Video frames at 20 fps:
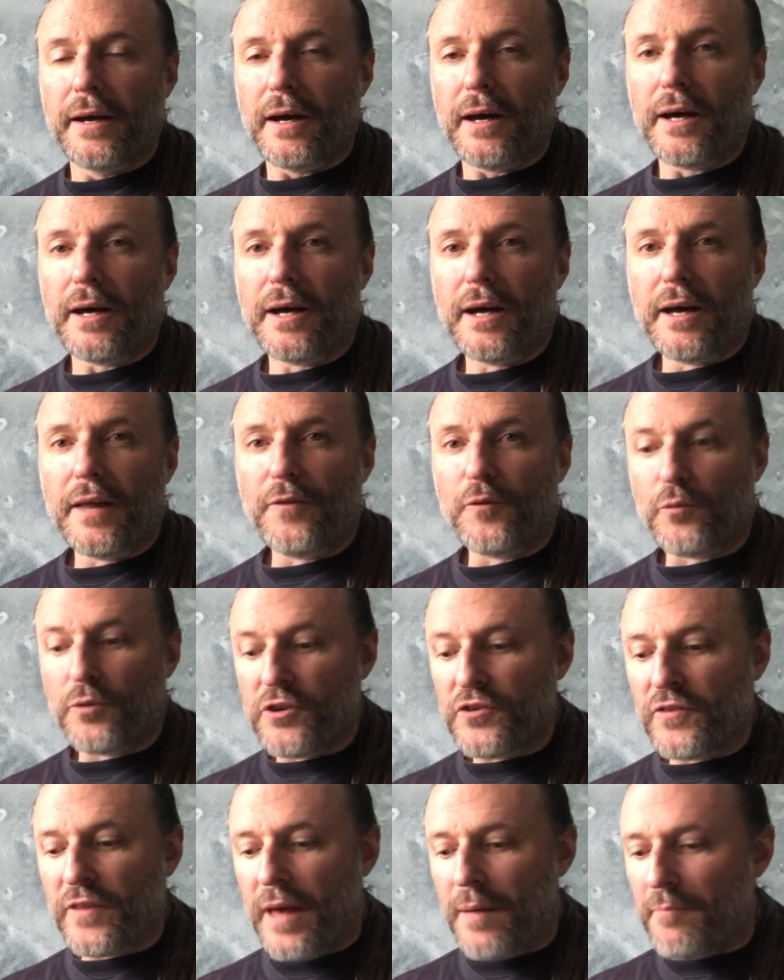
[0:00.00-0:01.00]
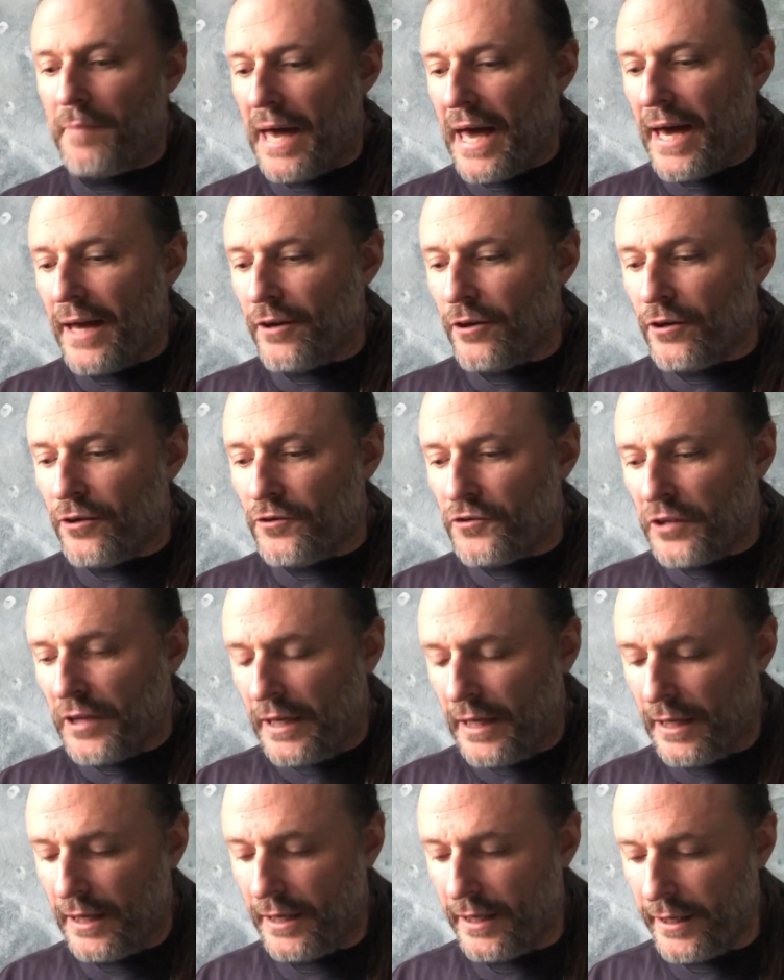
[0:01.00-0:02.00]
And the reason that matters
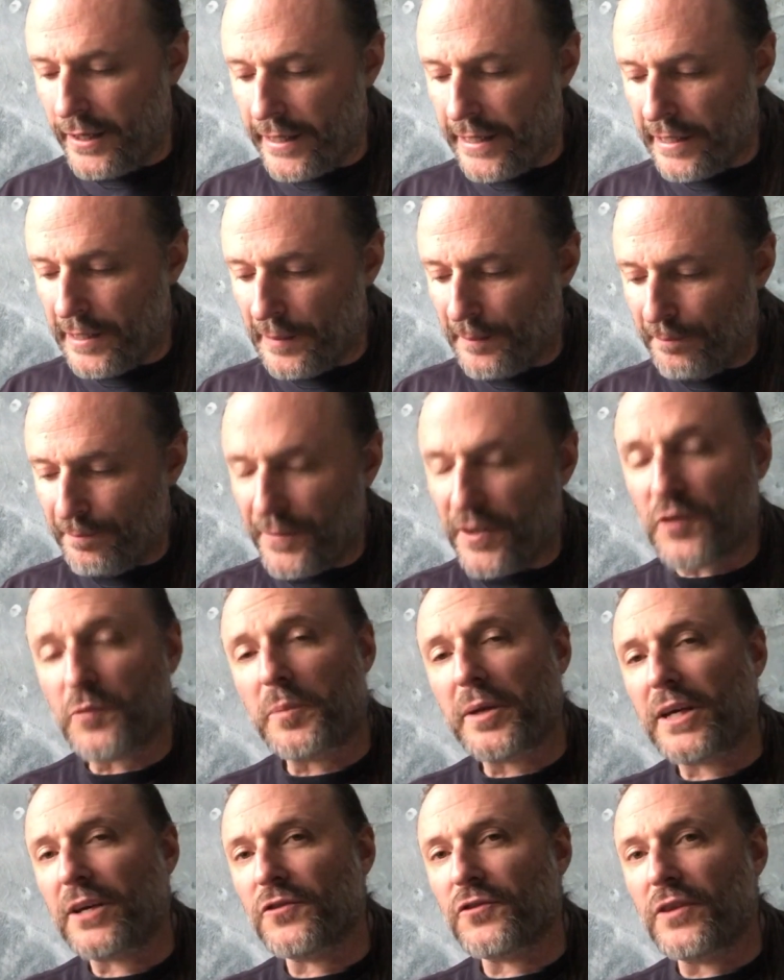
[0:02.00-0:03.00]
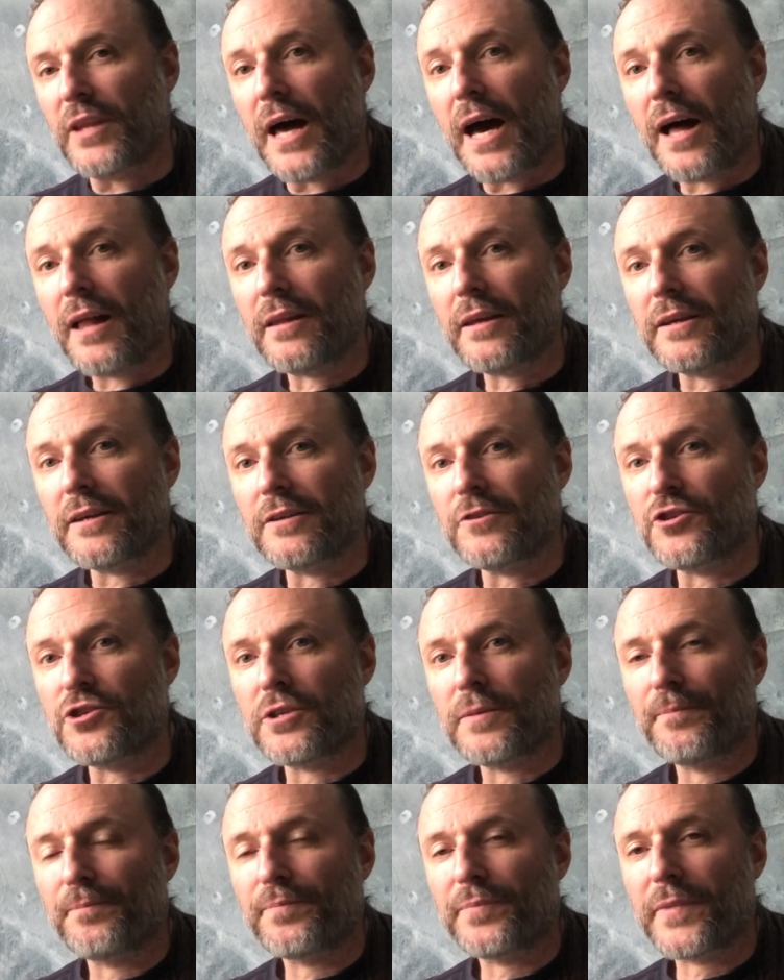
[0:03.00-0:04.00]
is because
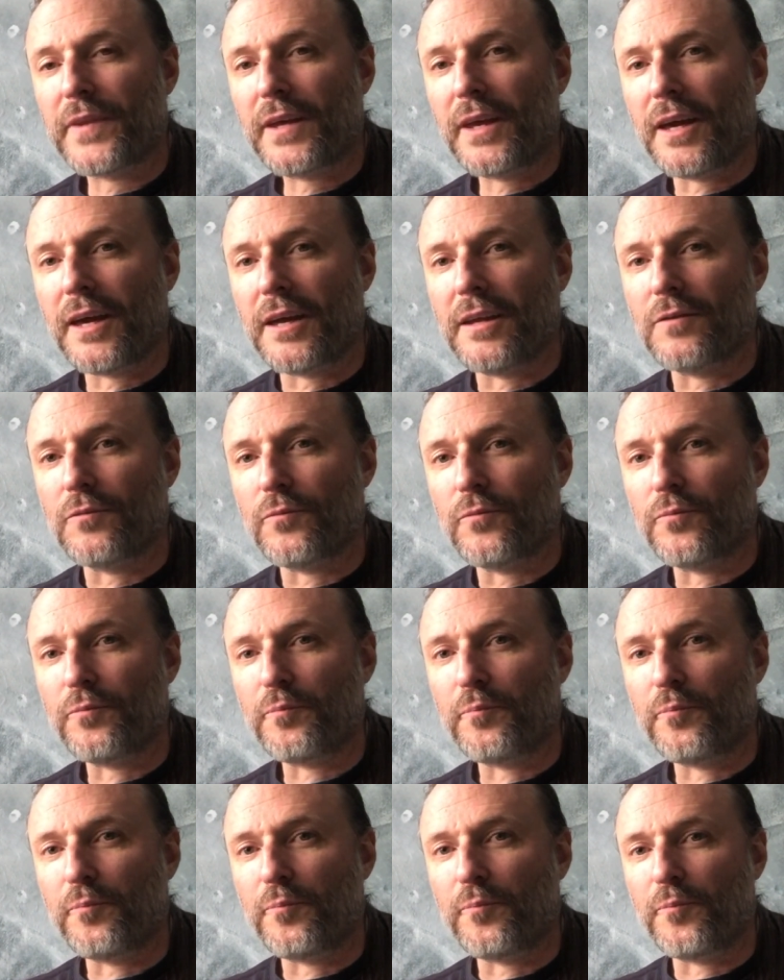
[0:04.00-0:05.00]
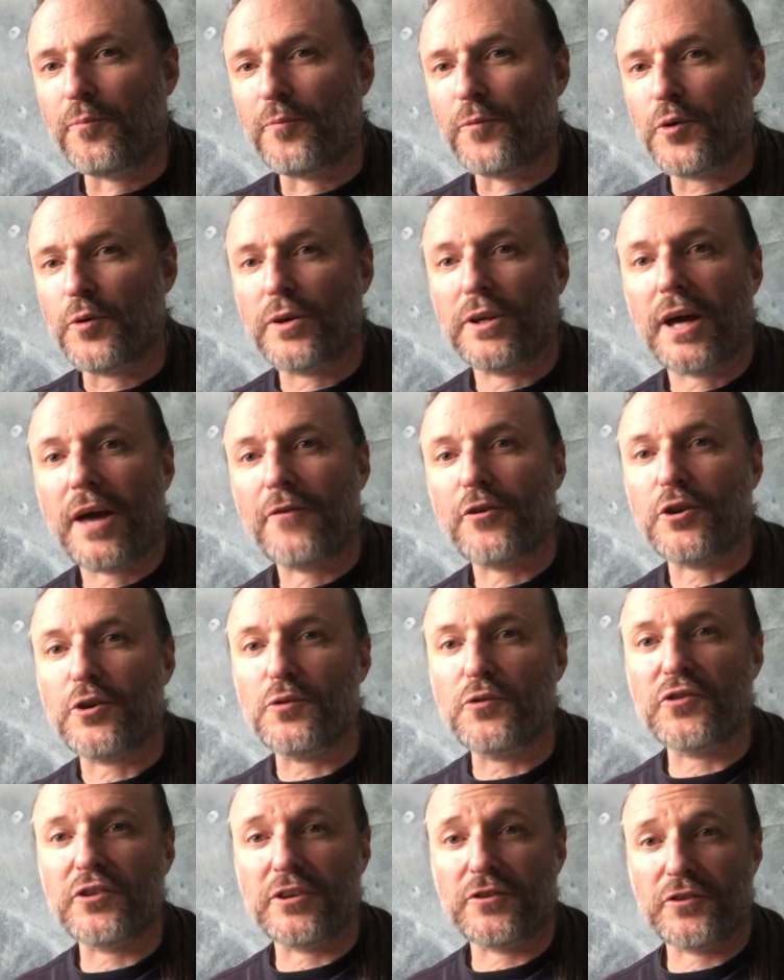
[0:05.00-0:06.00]
knowledge you can either
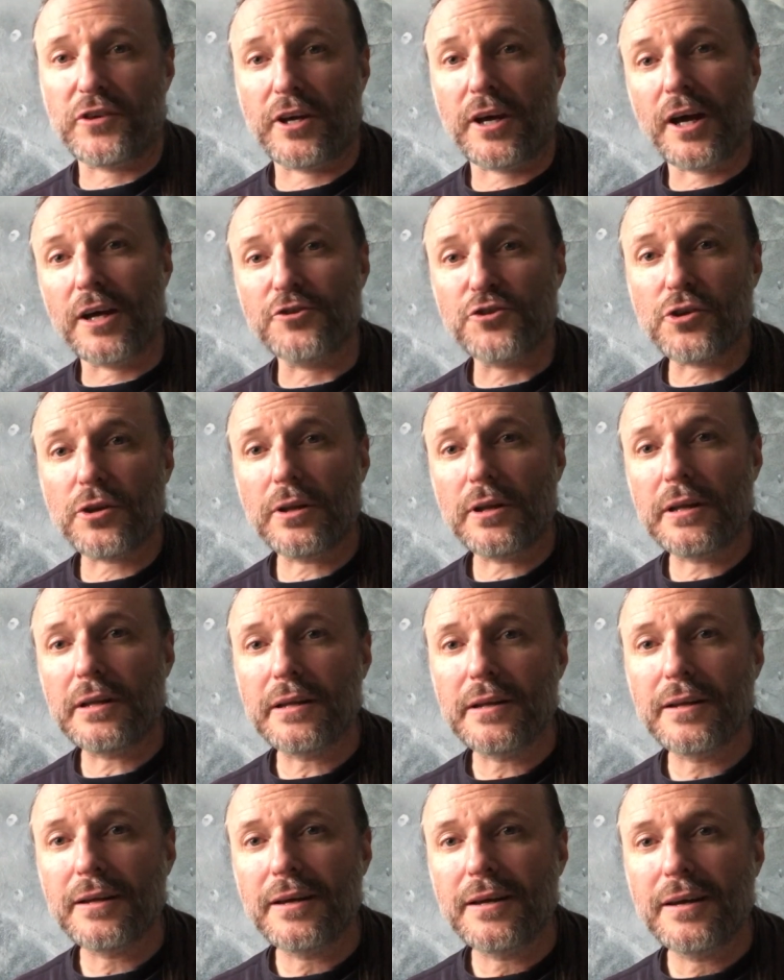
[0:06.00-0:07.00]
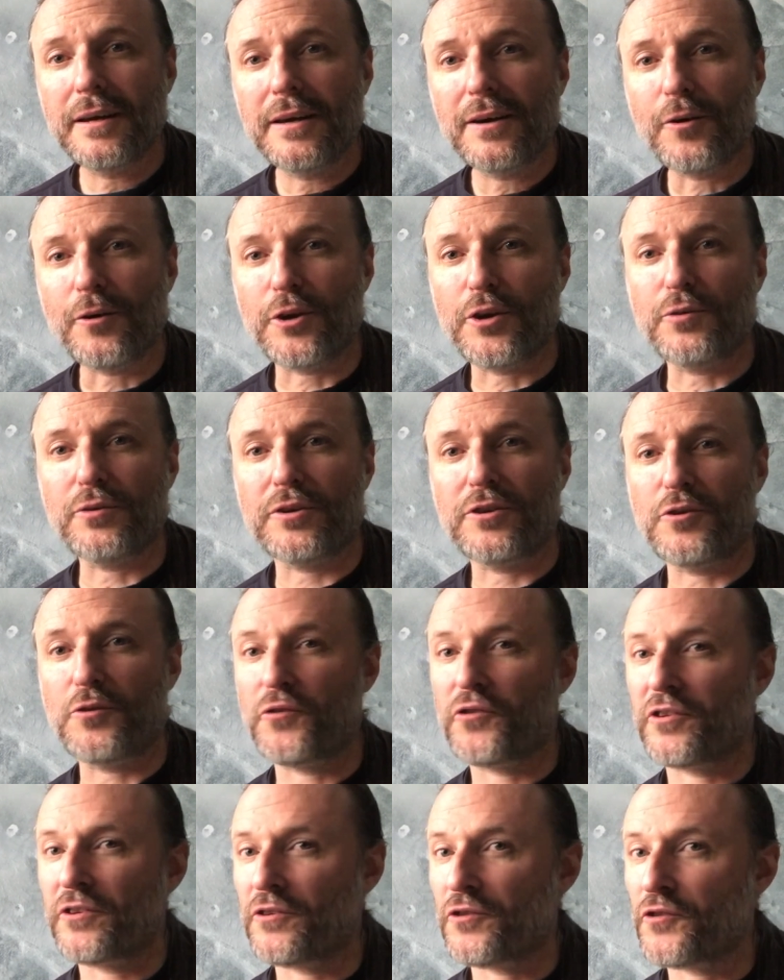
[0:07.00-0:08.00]
use it as a cudgel or you can
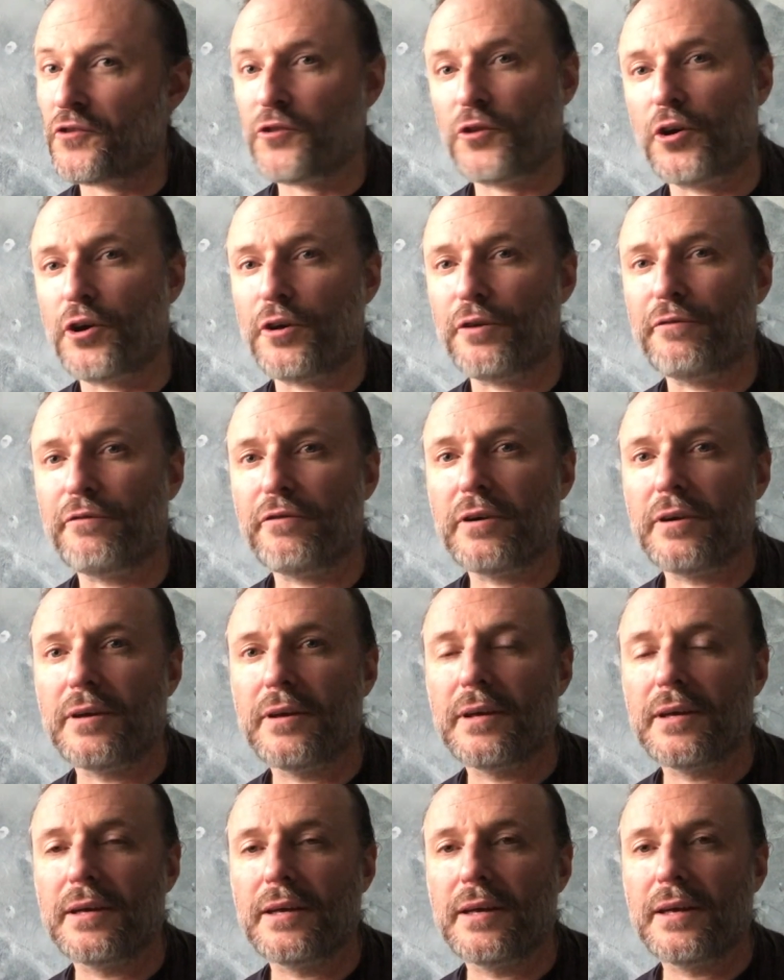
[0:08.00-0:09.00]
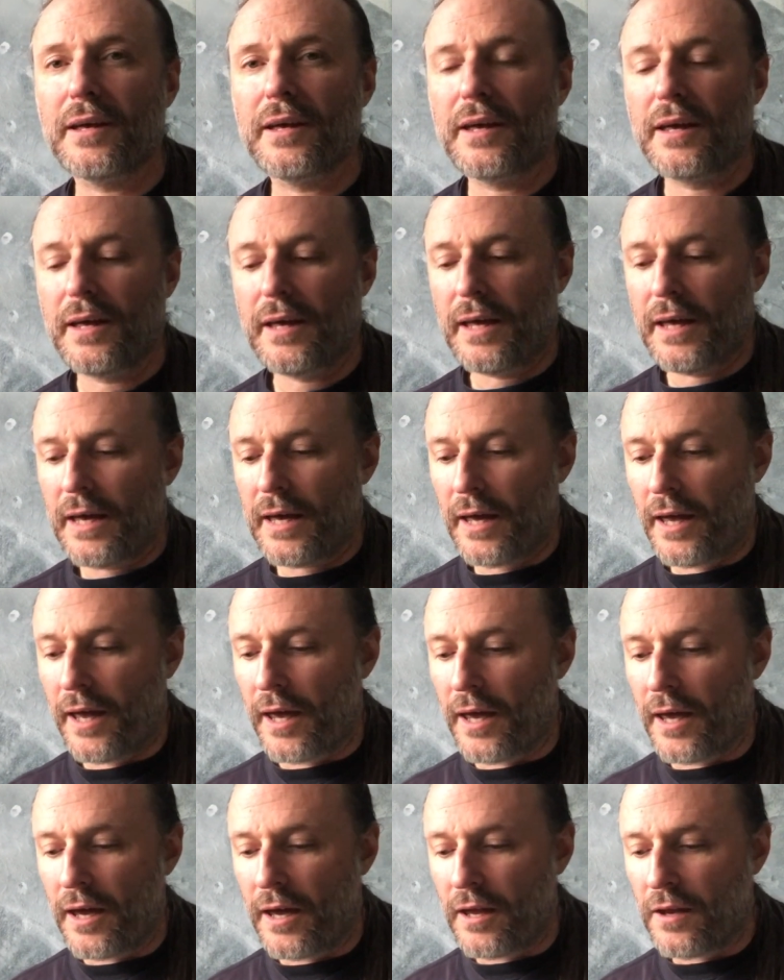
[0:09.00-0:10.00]
use it to serve.
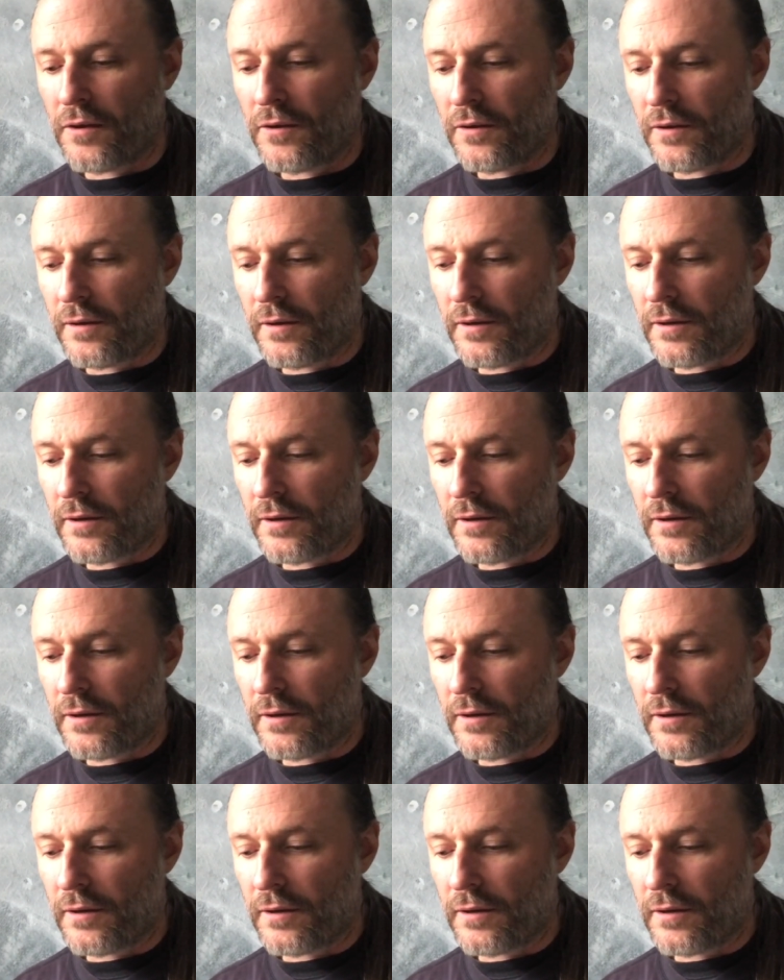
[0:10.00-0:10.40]
And